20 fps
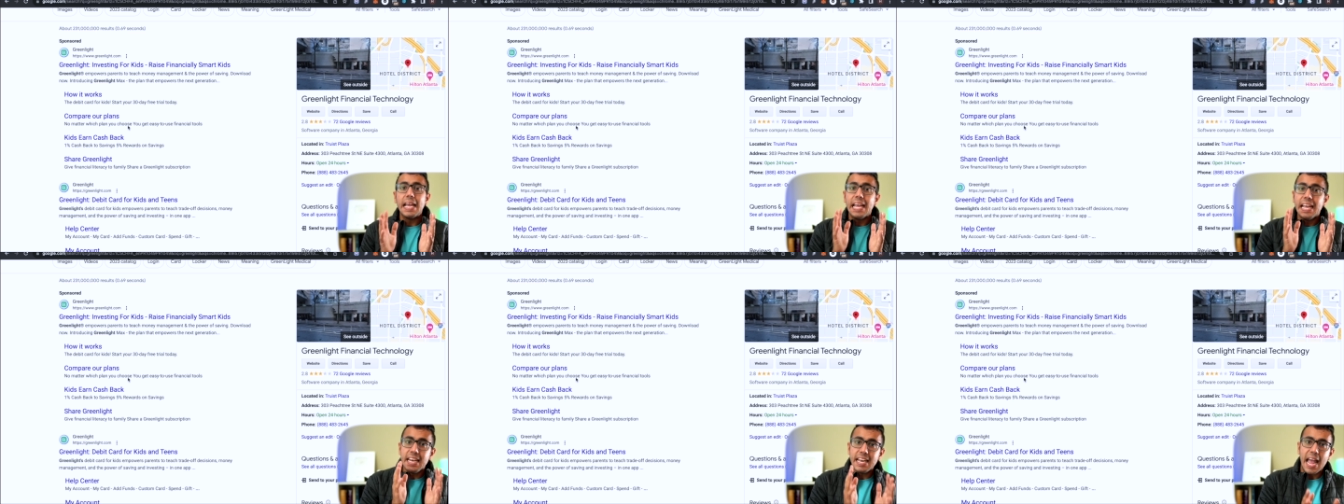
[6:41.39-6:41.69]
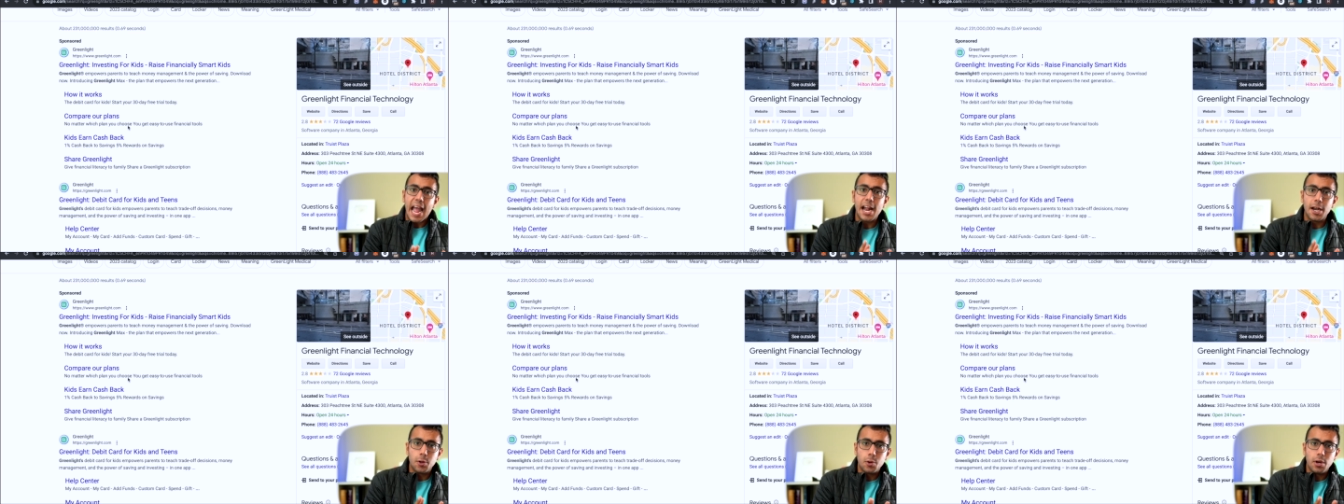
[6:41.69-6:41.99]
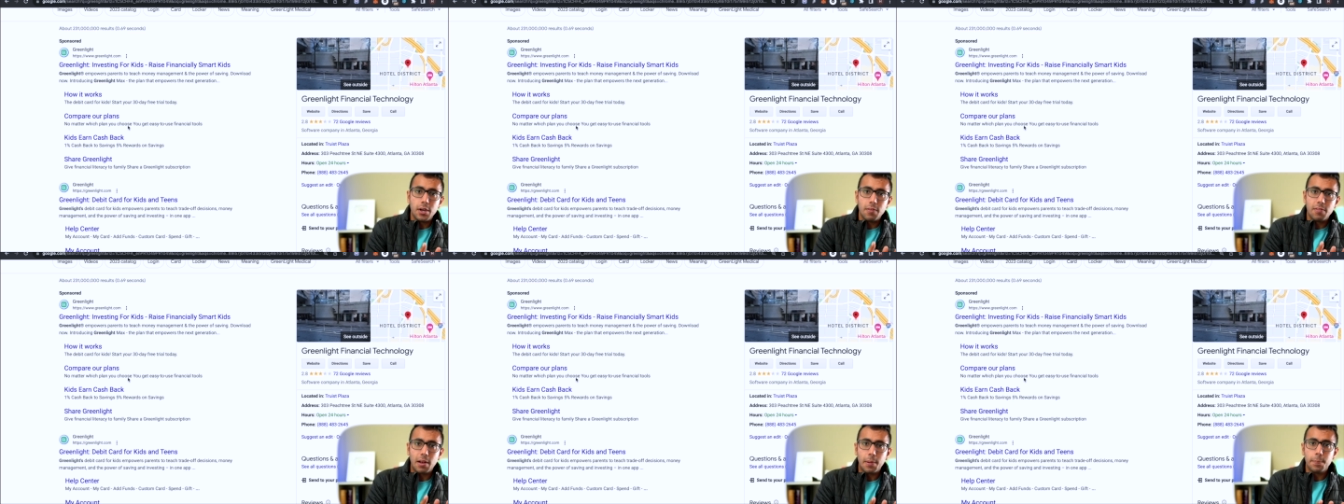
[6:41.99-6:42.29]
in
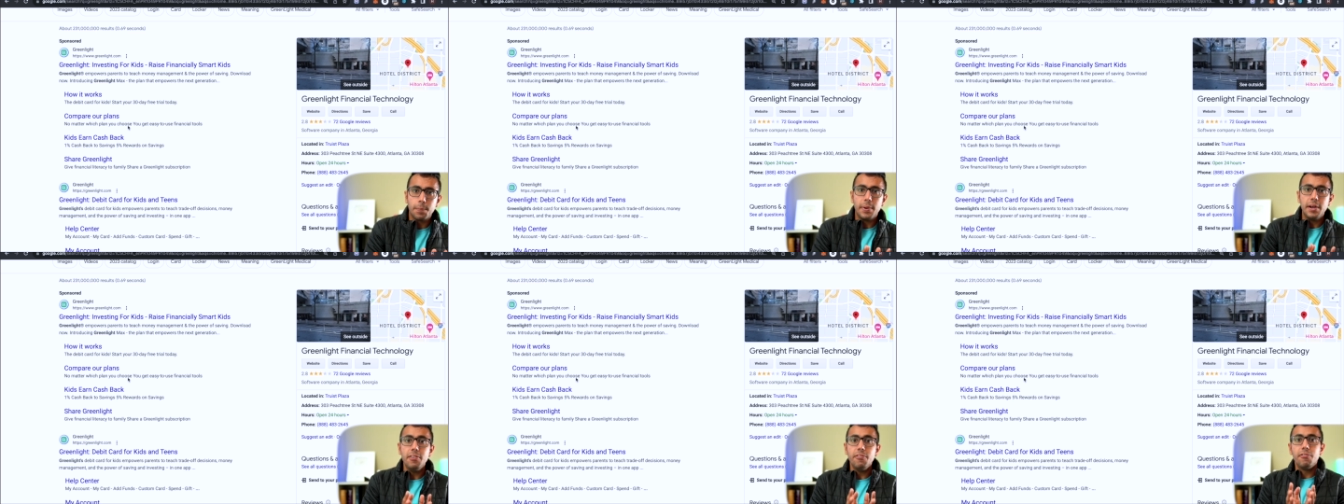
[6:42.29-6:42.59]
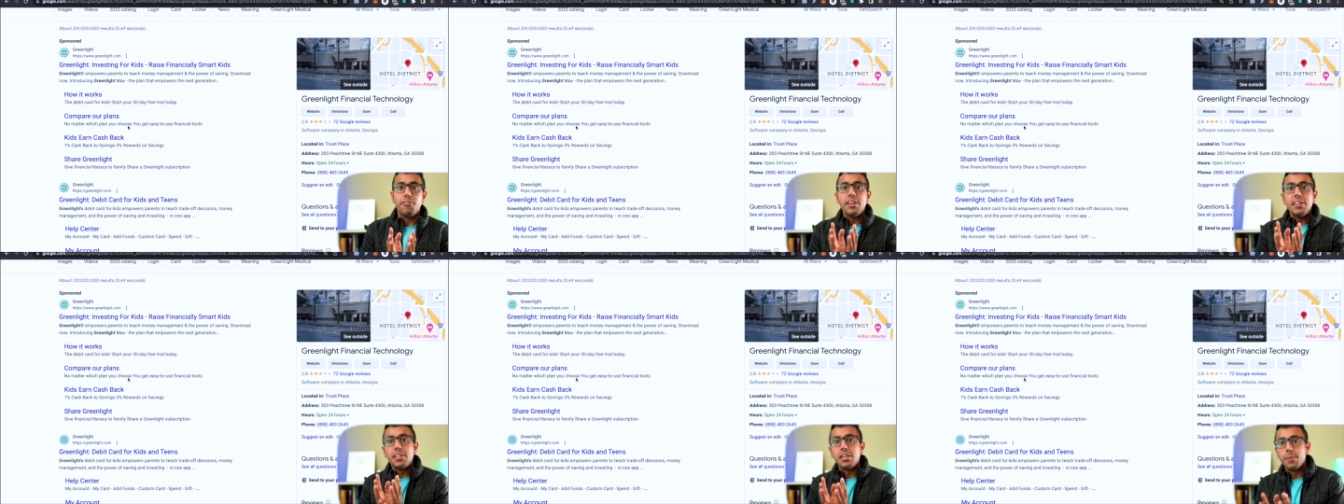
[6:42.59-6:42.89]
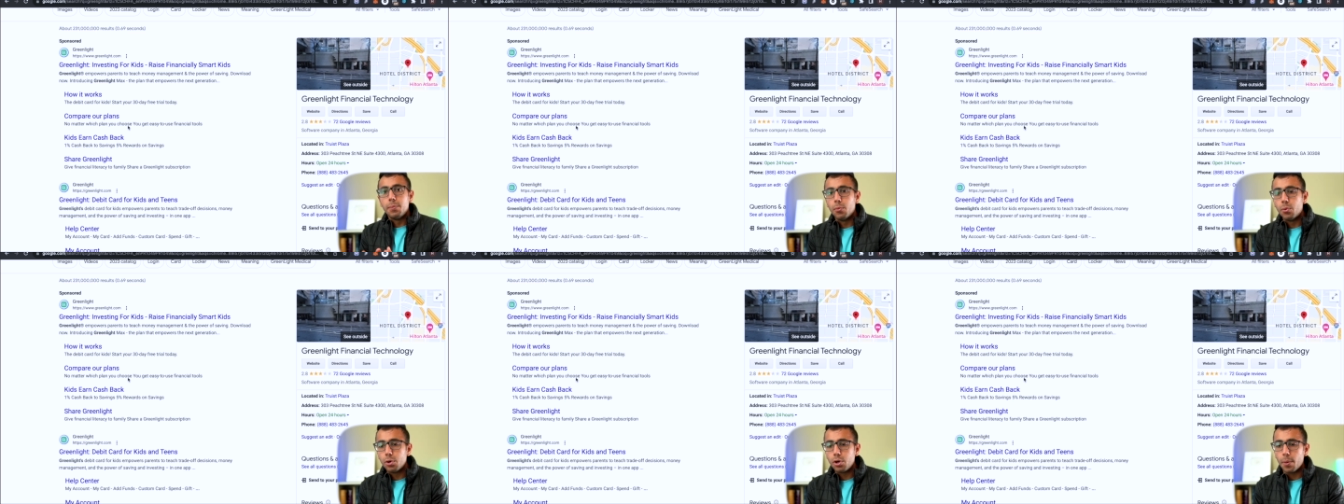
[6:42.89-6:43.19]
Android development with
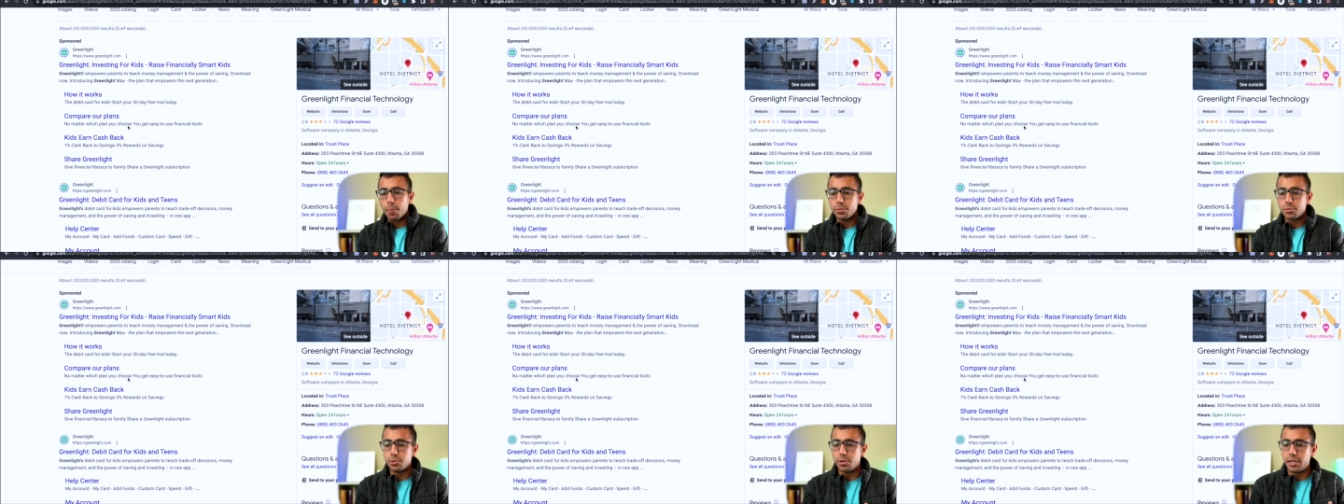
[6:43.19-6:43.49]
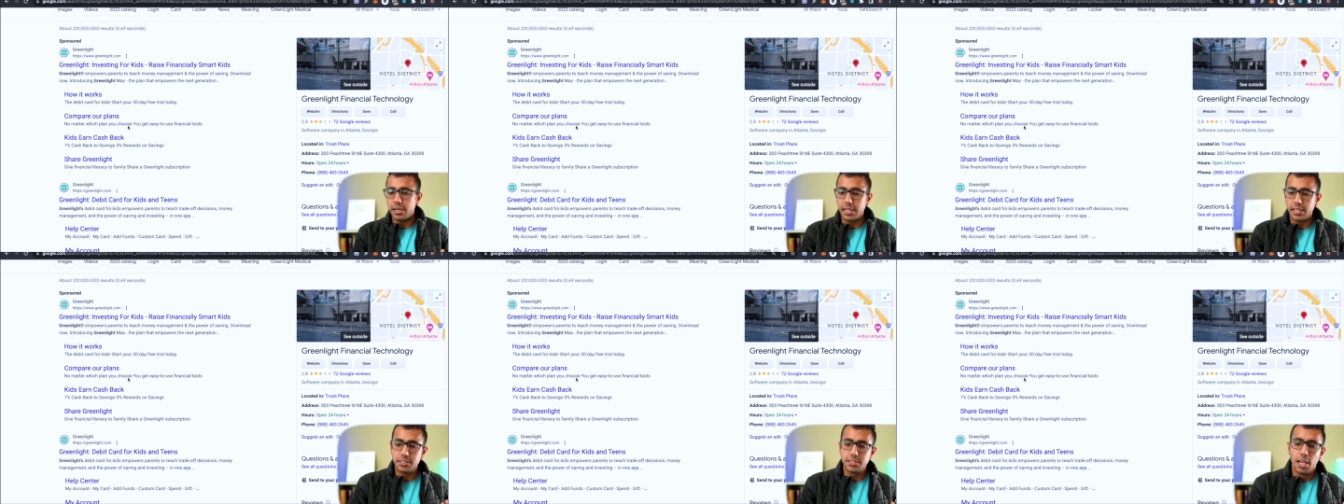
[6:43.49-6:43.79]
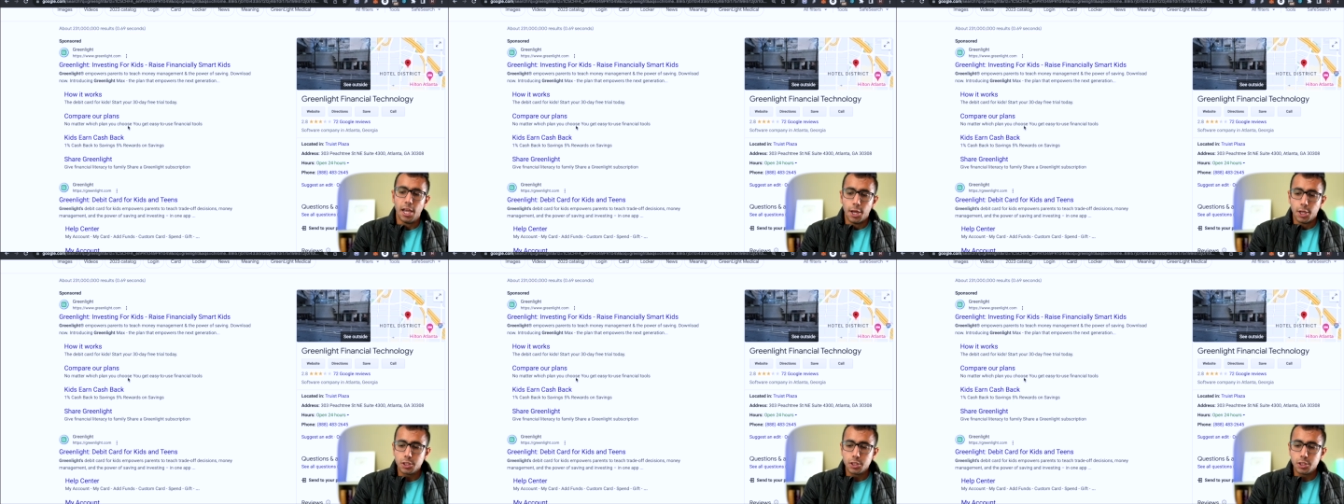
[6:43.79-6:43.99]
remote opportunities.